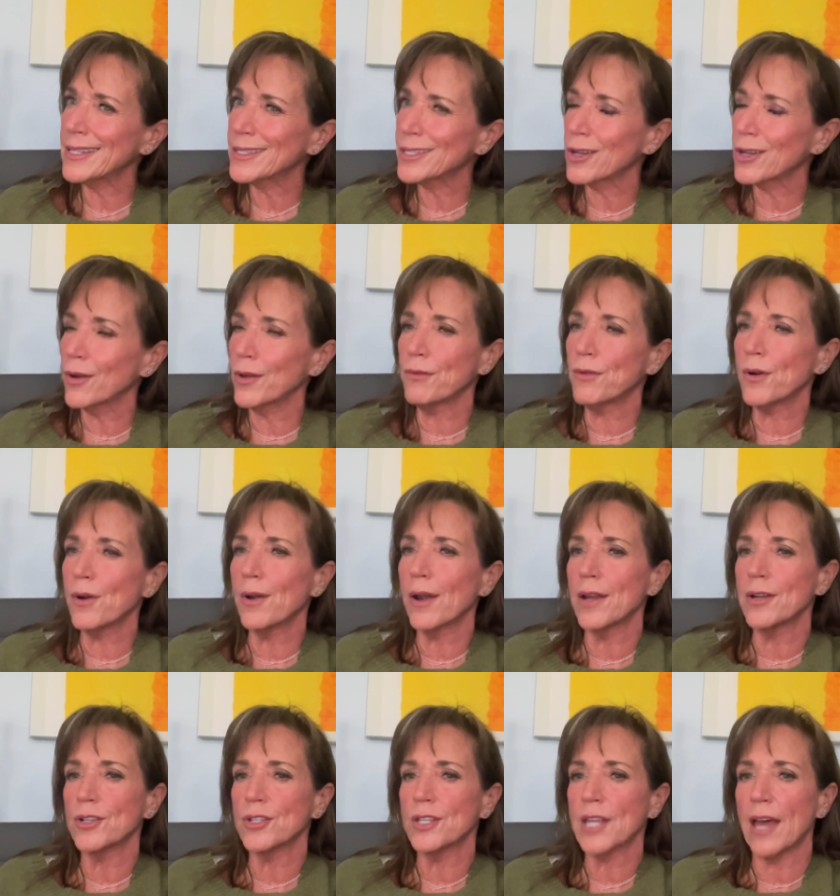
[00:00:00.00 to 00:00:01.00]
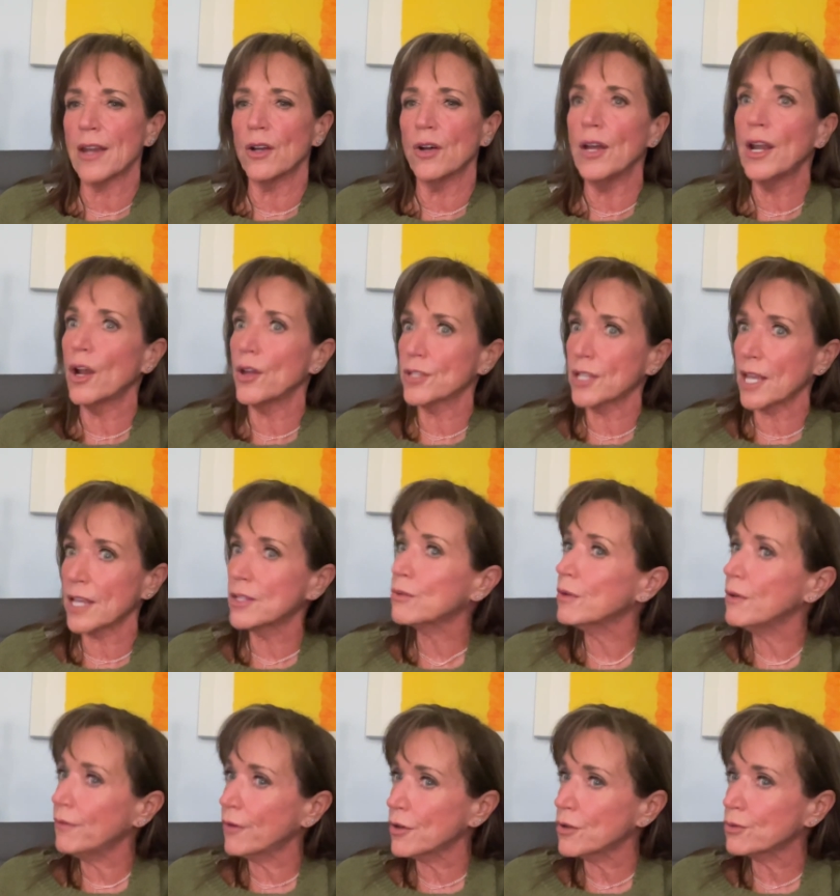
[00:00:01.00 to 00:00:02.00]
is going forward under saddle. It also has a
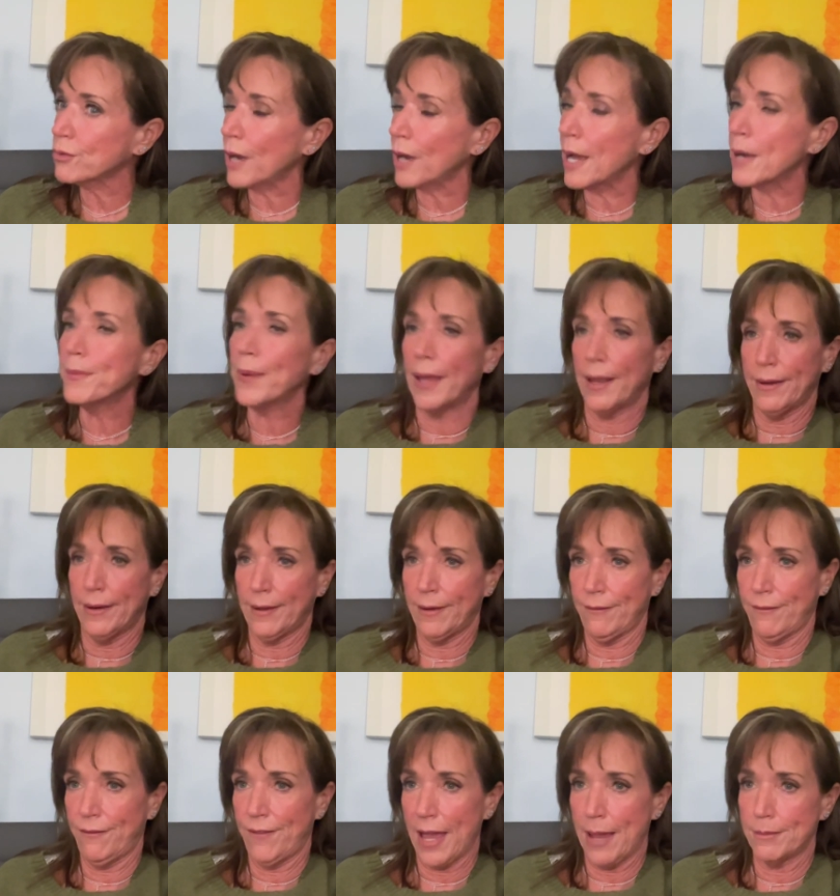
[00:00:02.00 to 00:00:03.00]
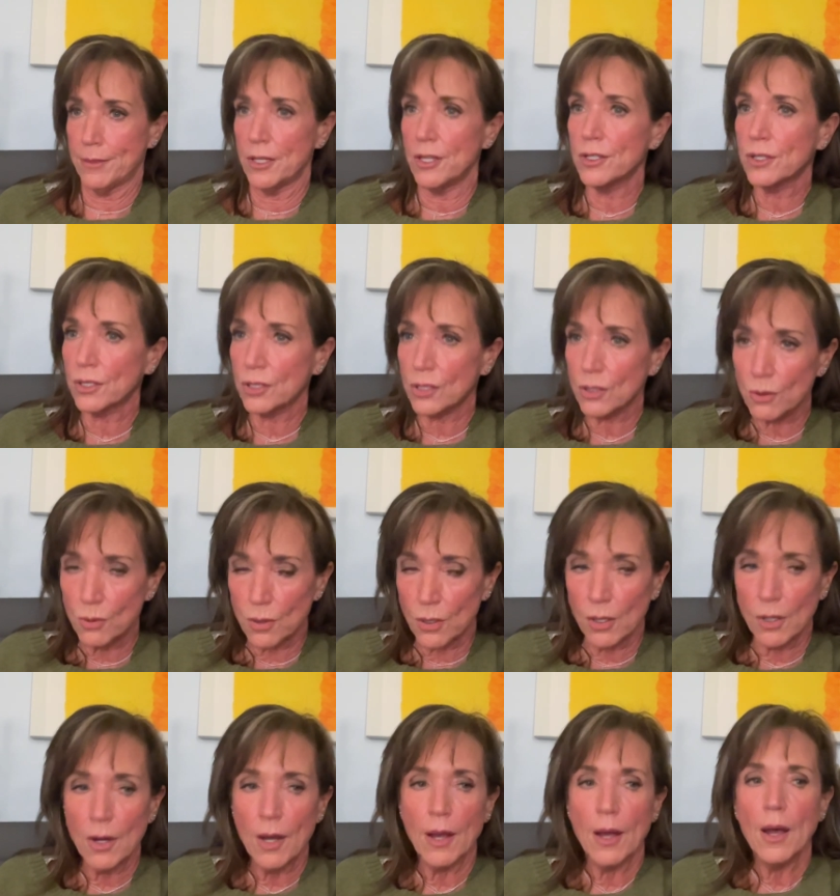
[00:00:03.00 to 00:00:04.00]
reverse round pen, fabulous
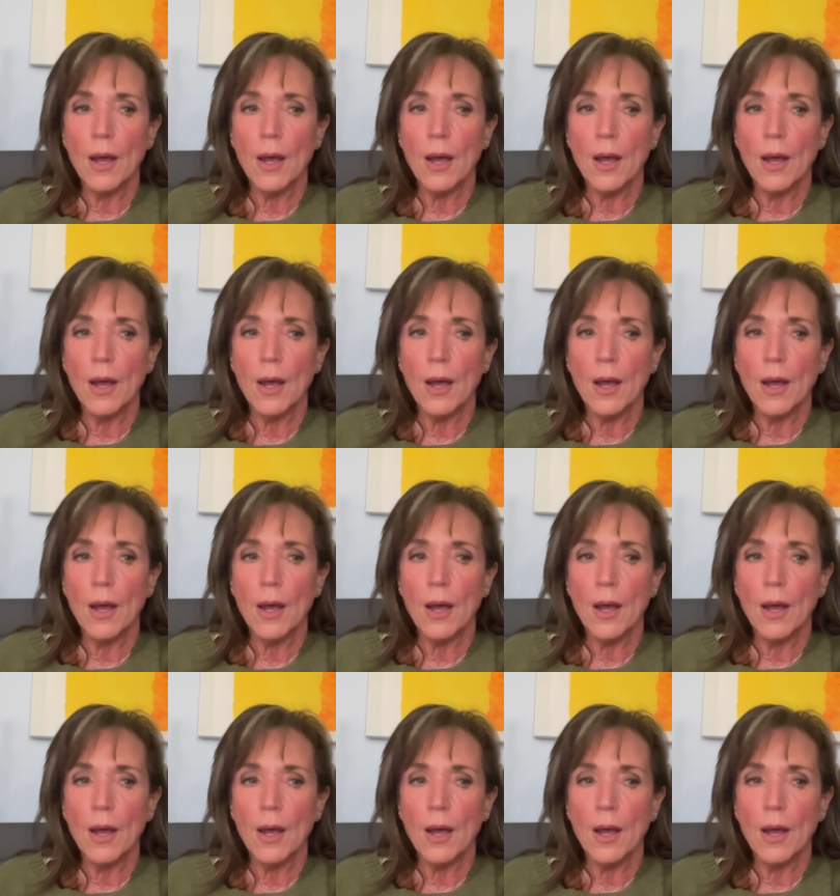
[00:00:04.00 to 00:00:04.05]
tool.